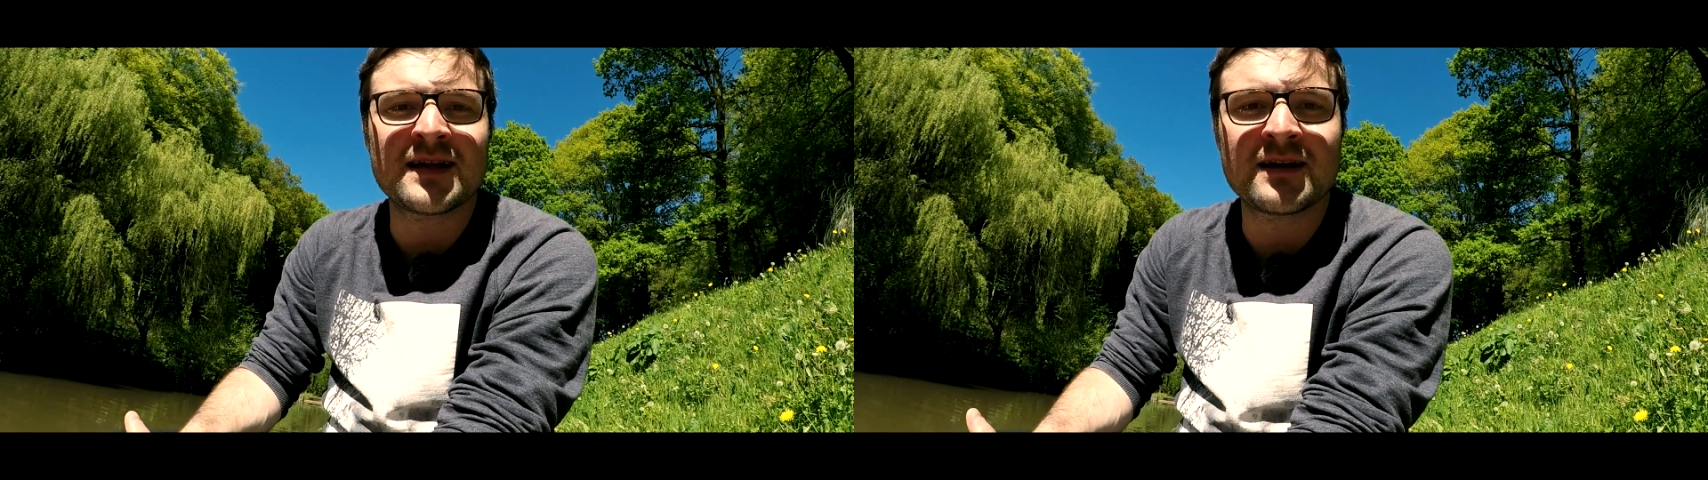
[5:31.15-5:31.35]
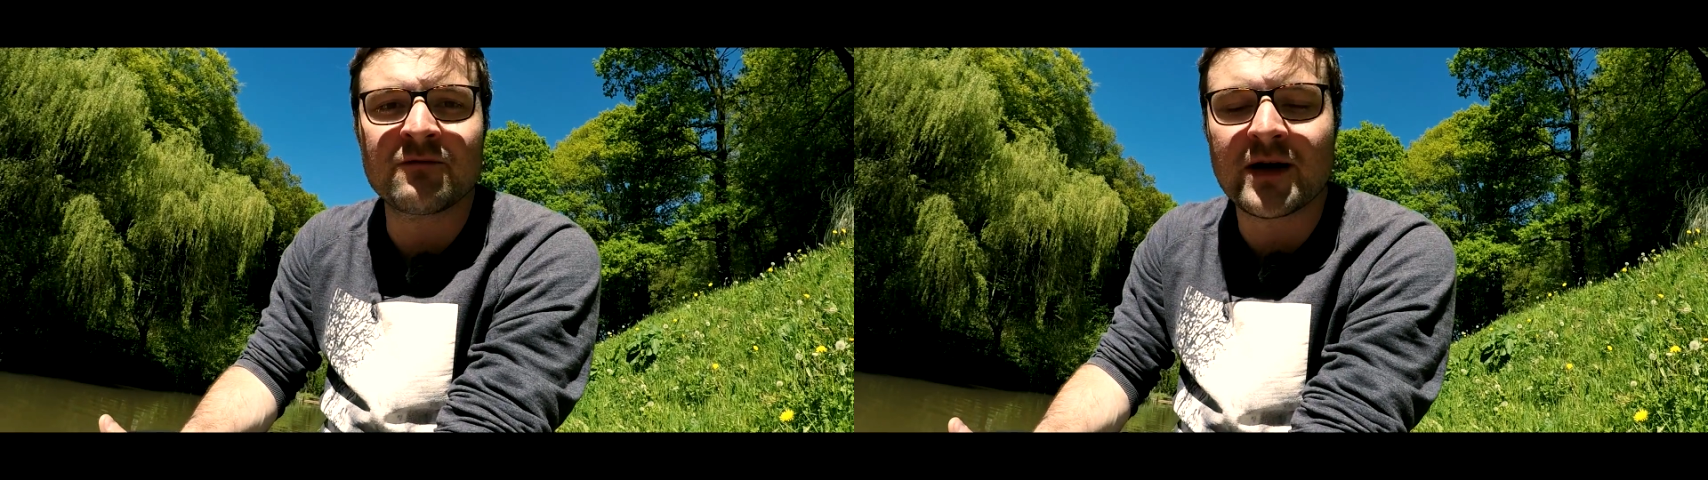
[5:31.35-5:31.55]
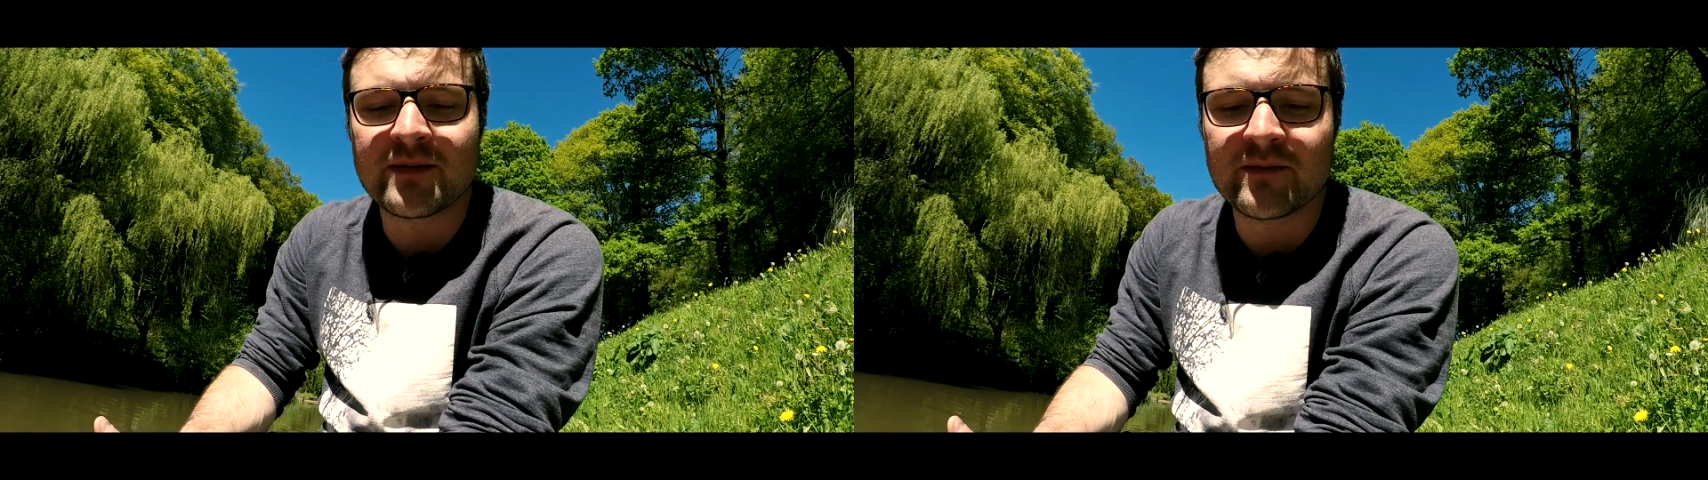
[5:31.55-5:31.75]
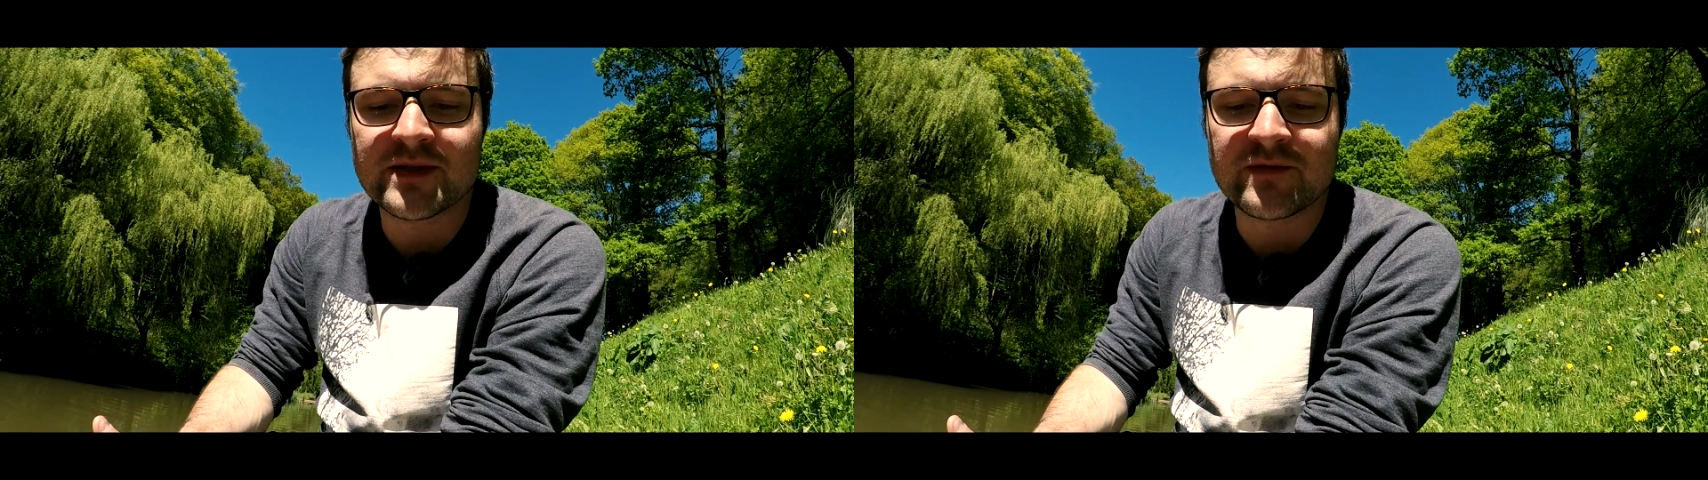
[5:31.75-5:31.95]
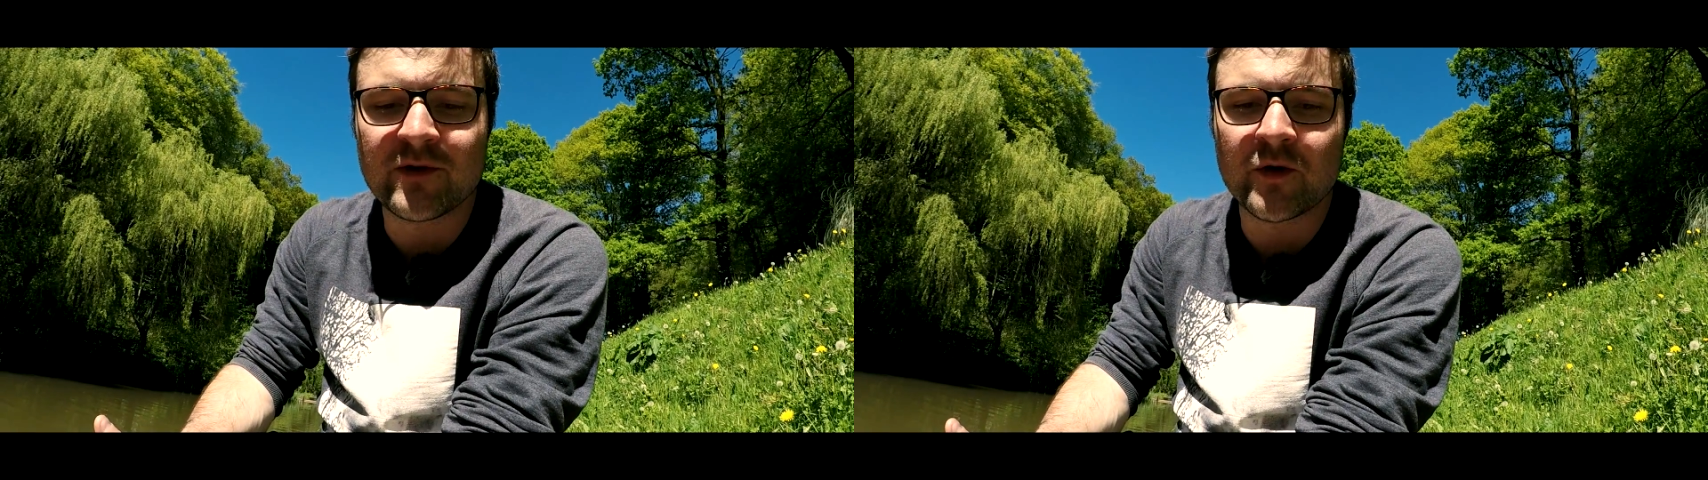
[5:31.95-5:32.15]
and then wrap up
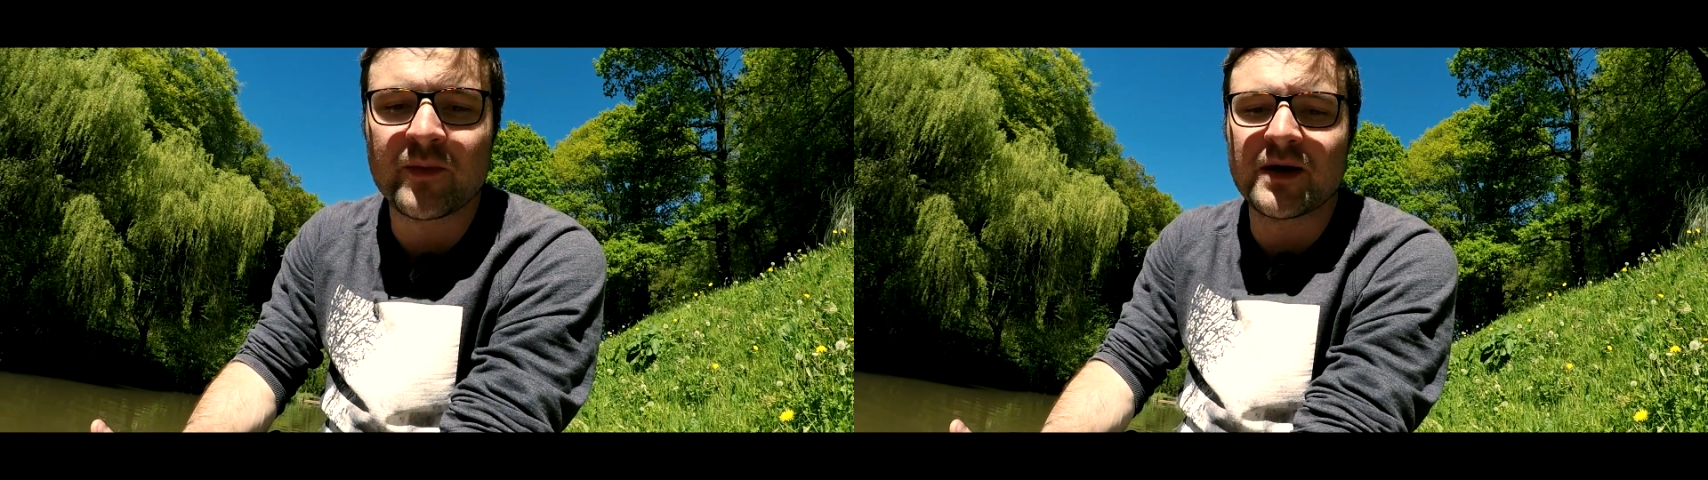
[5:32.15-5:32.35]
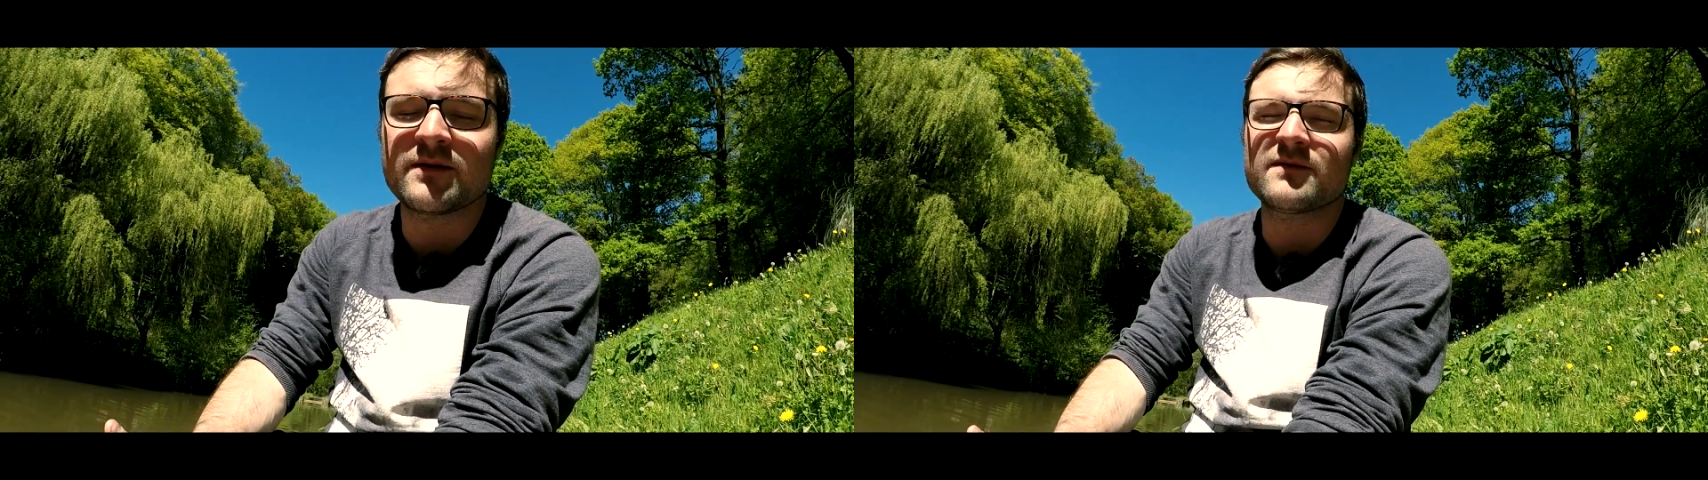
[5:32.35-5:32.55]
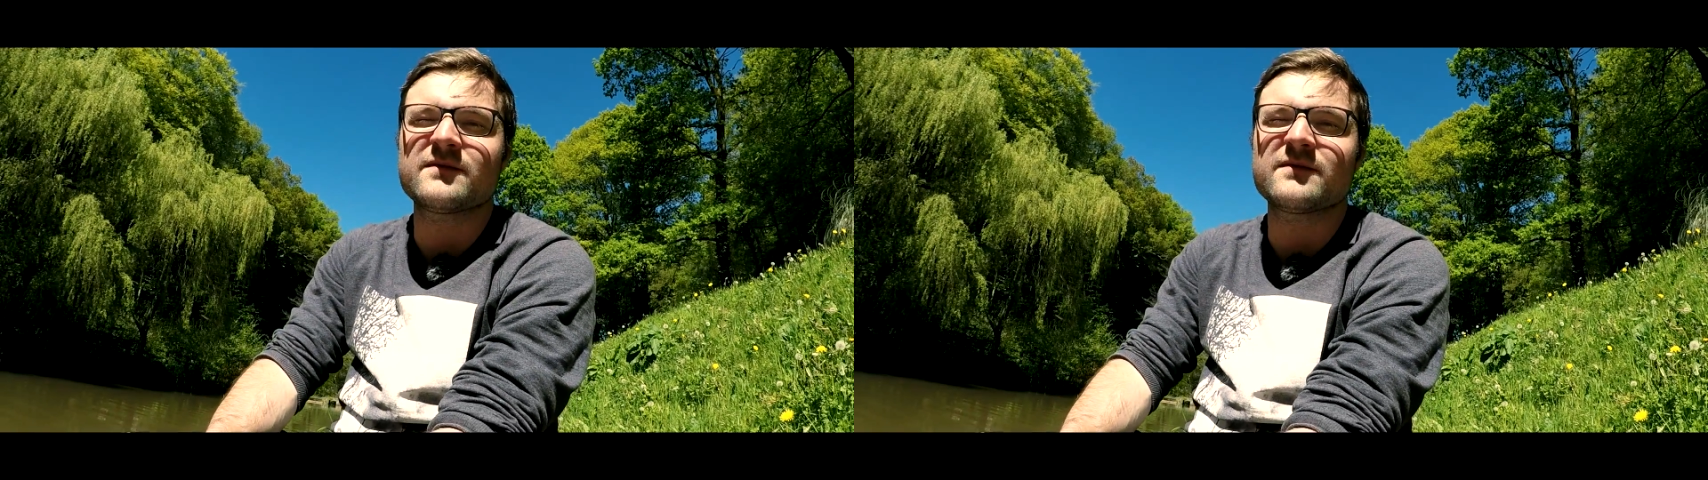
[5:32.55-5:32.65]
this vlog, but